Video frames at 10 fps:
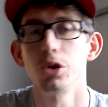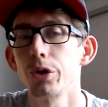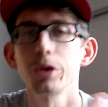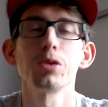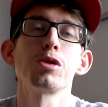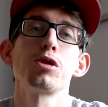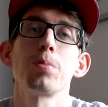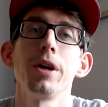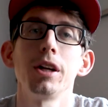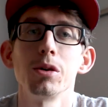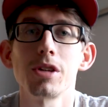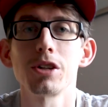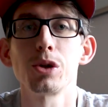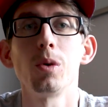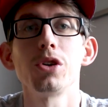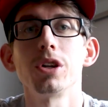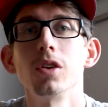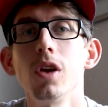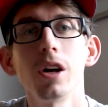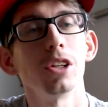During Christmas break I was actually watching a
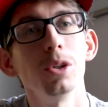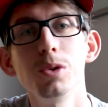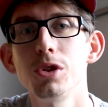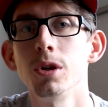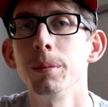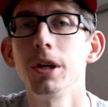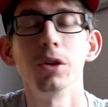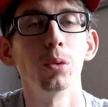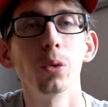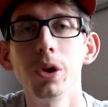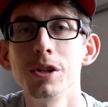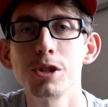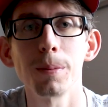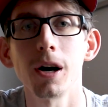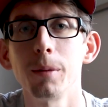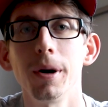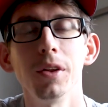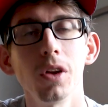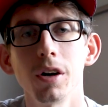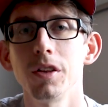lot of YouTube. I'm getting really inspired by a
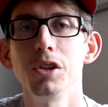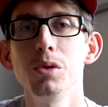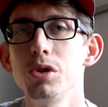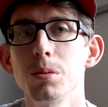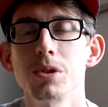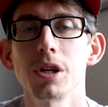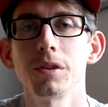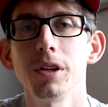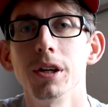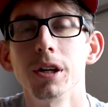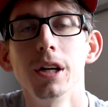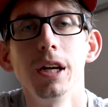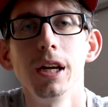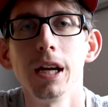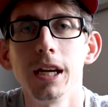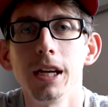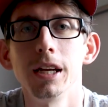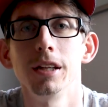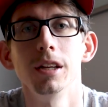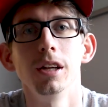lot of the YouTubers out there
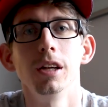and